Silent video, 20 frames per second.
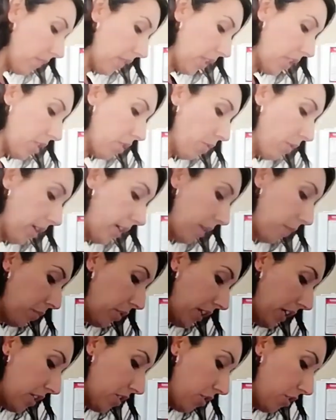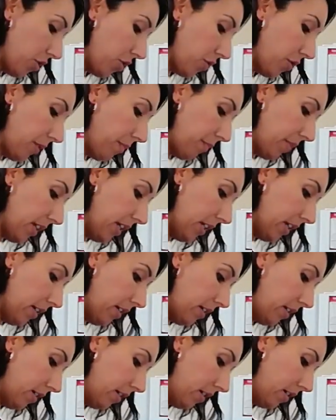So we're gonna place our shrimp in
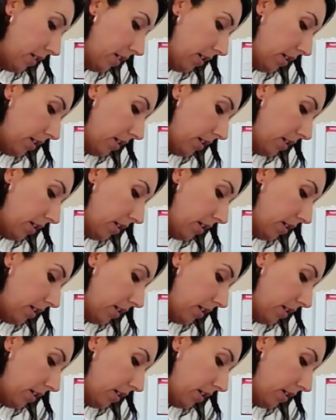here.